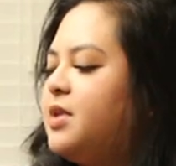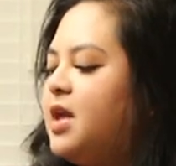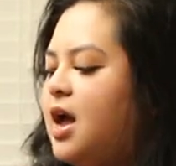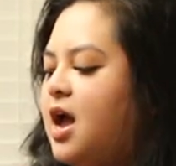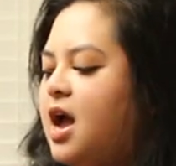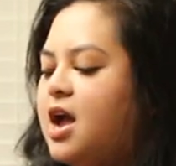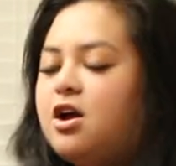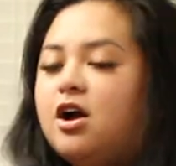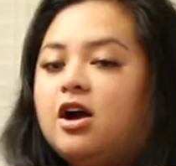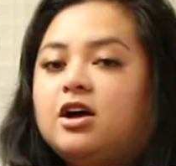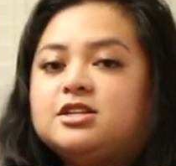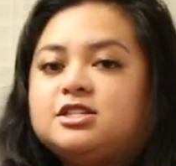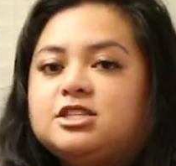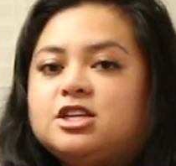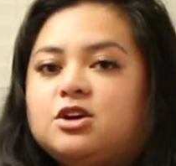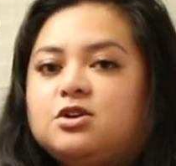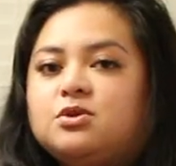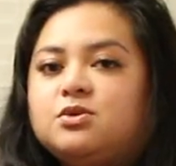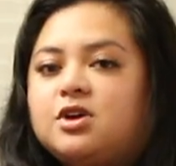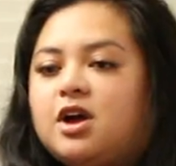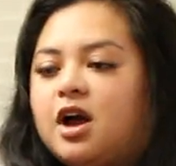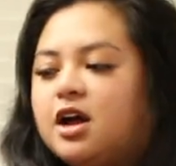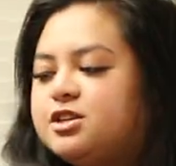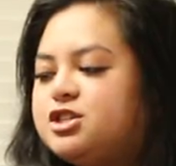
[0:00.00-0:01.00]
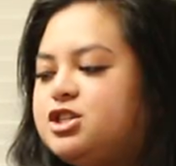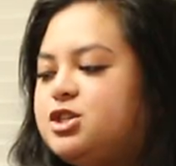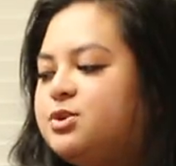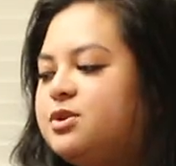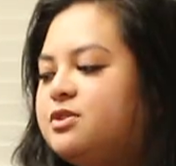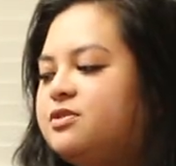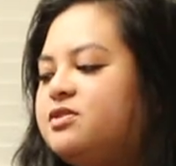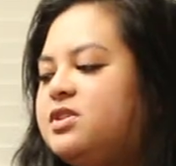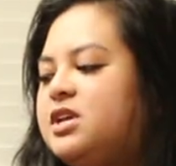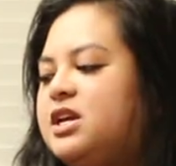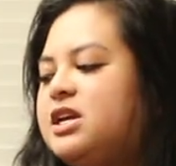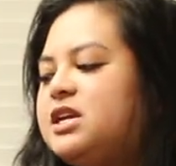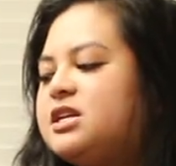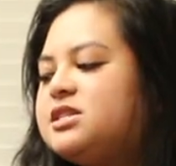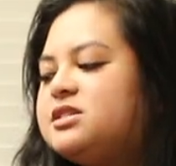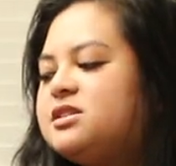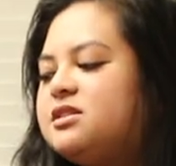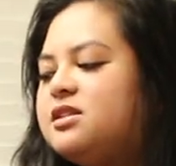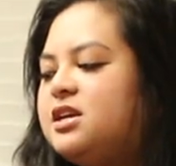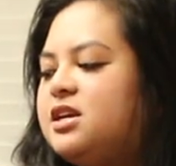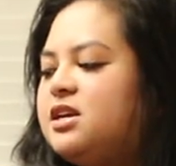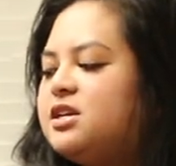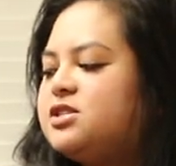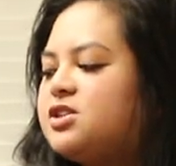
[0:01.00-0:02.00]
I also got two of these.
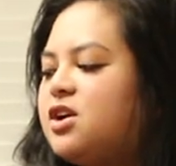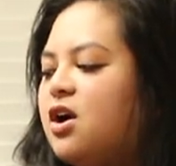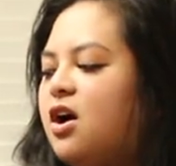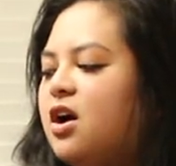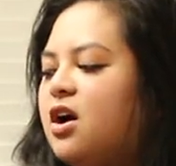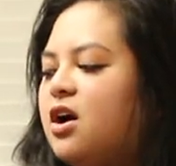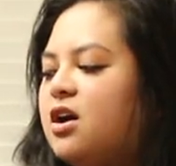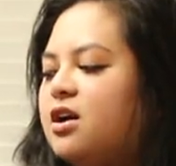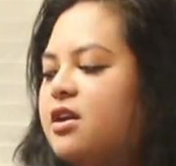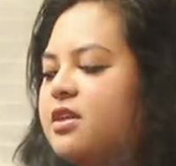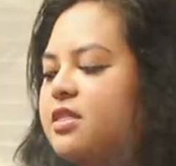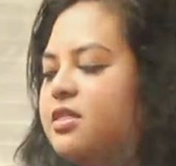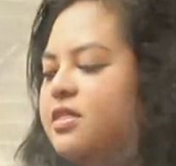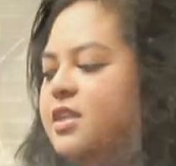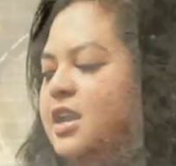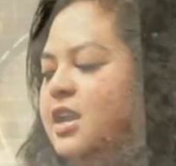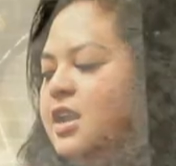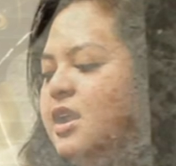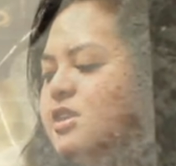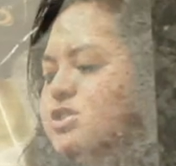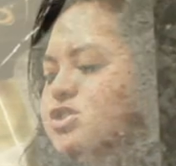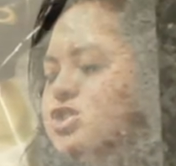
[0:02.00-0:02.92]
These are the